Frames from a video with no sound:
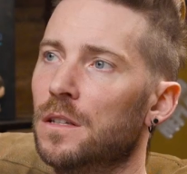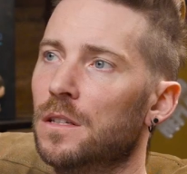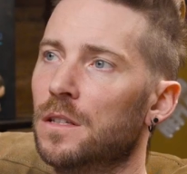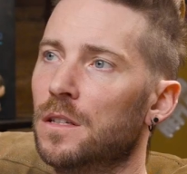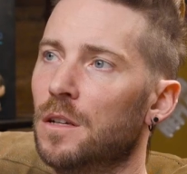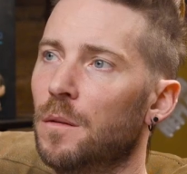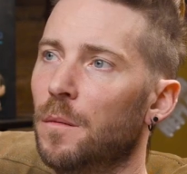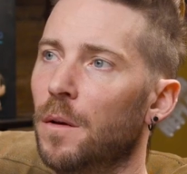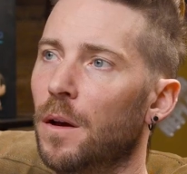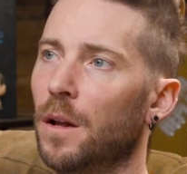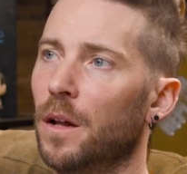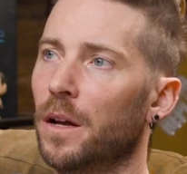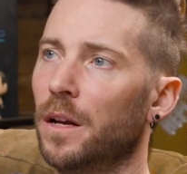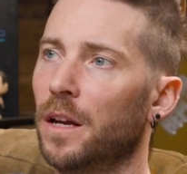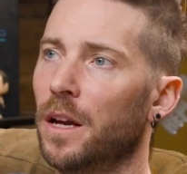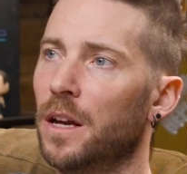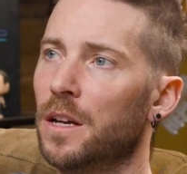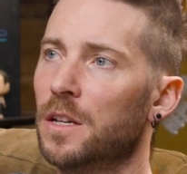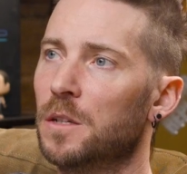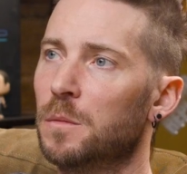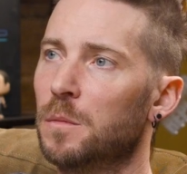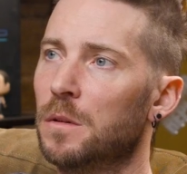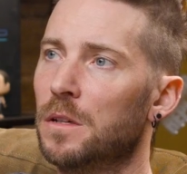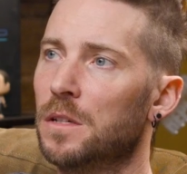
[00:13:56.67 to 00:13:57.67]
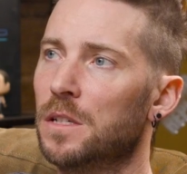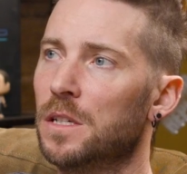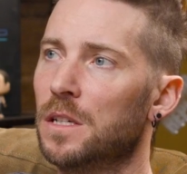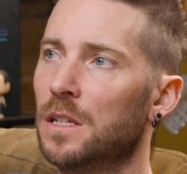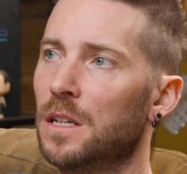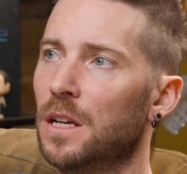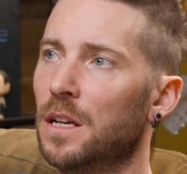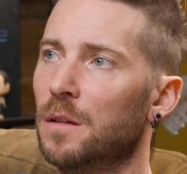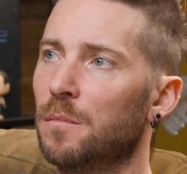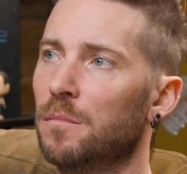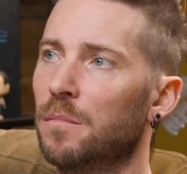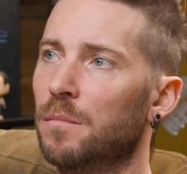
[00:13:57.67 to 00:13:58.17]
somehow like
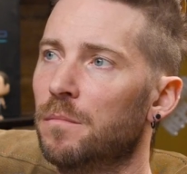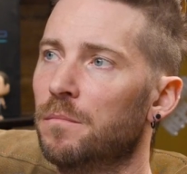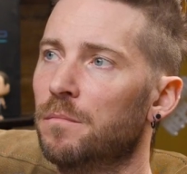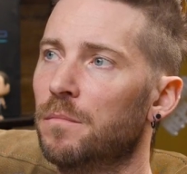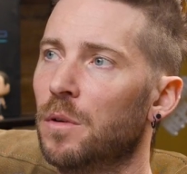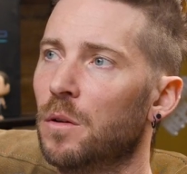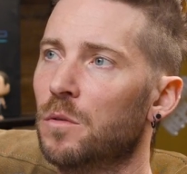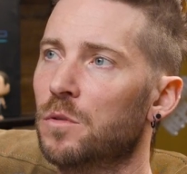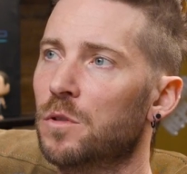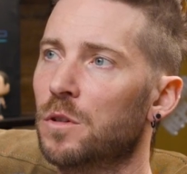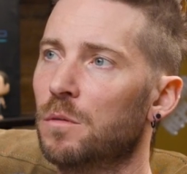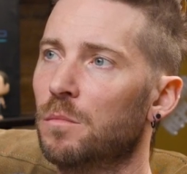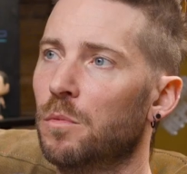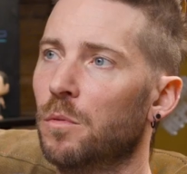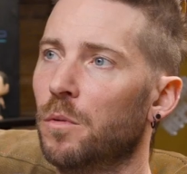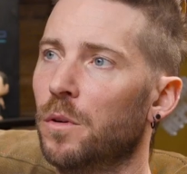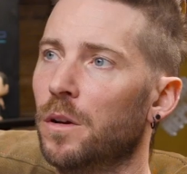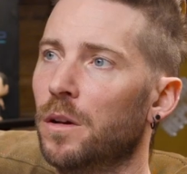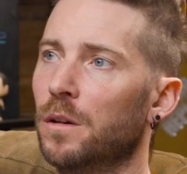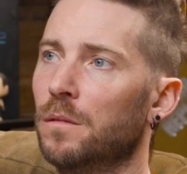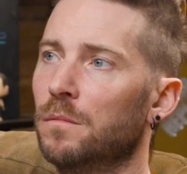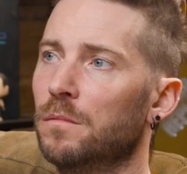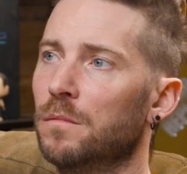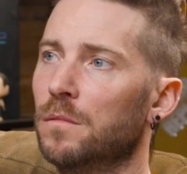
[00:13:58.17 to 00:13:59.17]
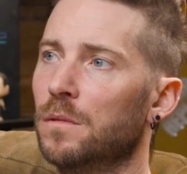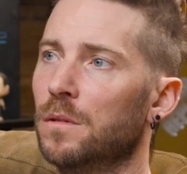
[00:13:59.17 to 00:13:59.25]
ASPCA poster boy.